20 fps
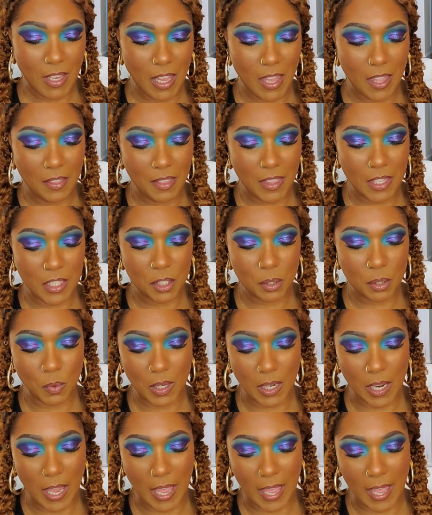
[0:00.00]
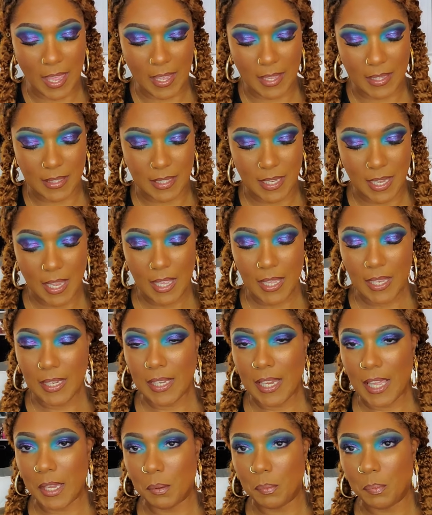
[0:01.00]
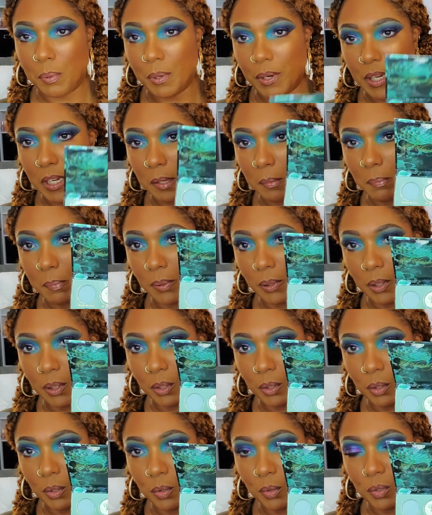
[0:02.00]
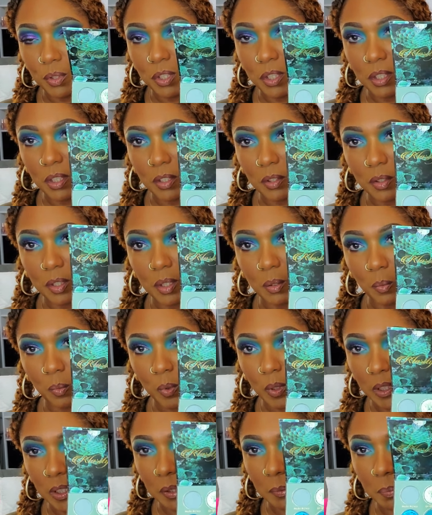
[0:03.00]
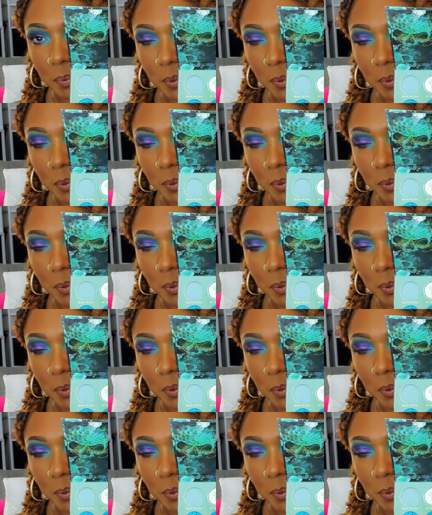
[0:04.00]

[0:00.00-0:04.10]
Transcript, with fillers: and this one has like pretty blues, you know, some really